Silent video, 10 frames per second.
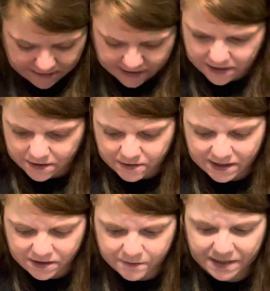ago, I
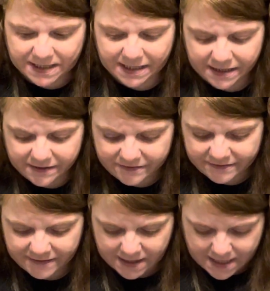do believe.
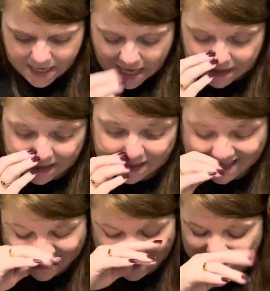This
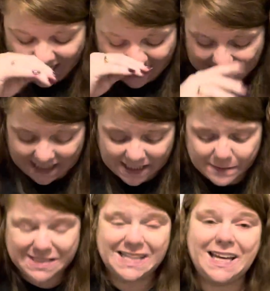is on a
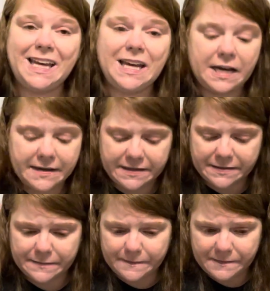
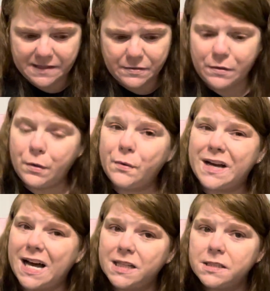DMC. They're new
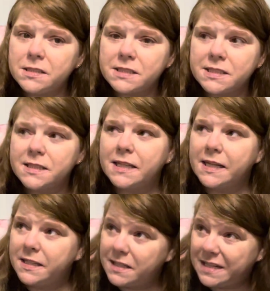colors,
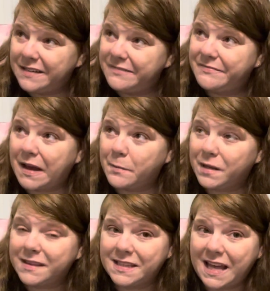that
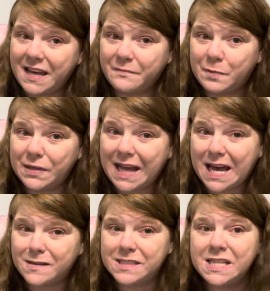fabric that they have put
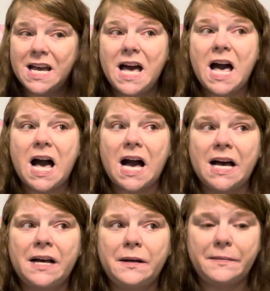out.
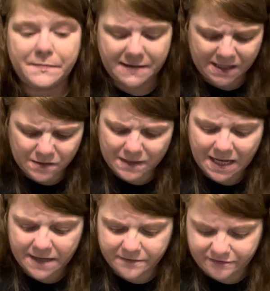They don't
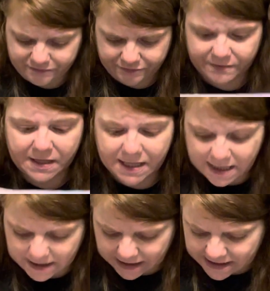have
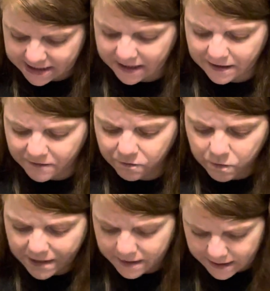a listing of
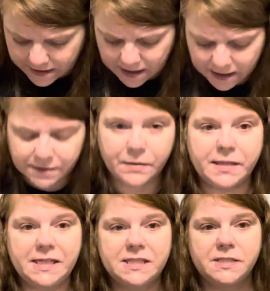what the color
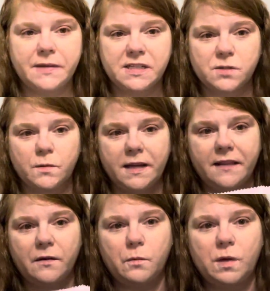is, but it's one of
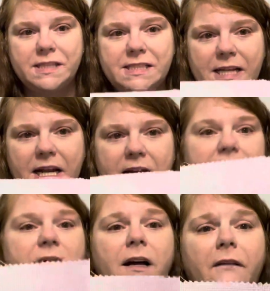the ones that have
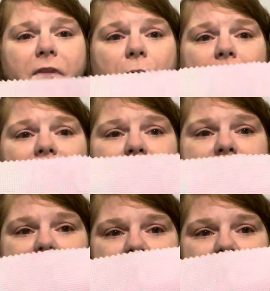a few colors in